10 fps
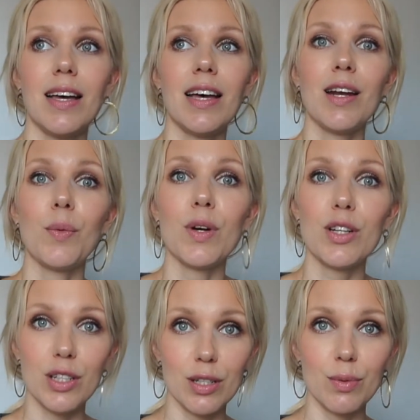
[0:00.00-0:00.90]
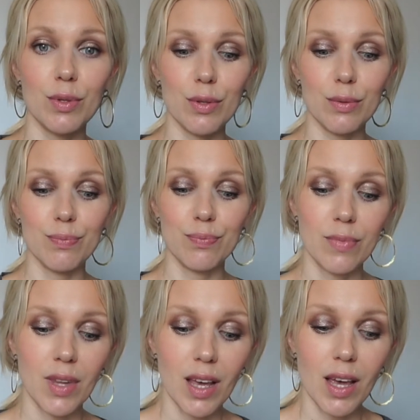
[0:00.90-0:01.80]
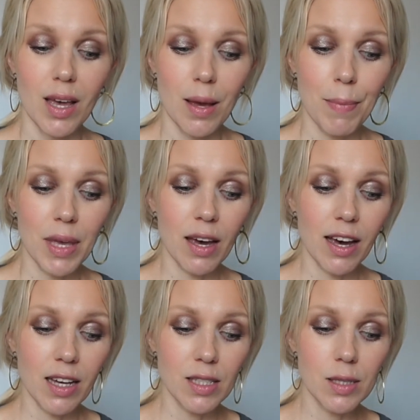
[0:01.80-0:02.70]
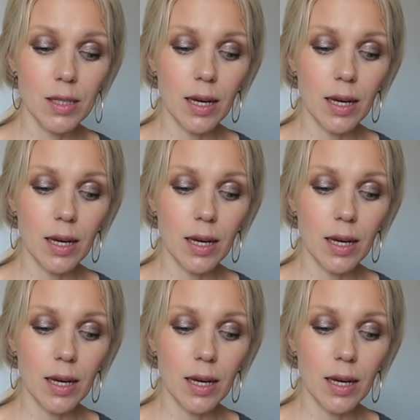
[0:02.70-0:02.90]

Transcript: and I want to share it with you because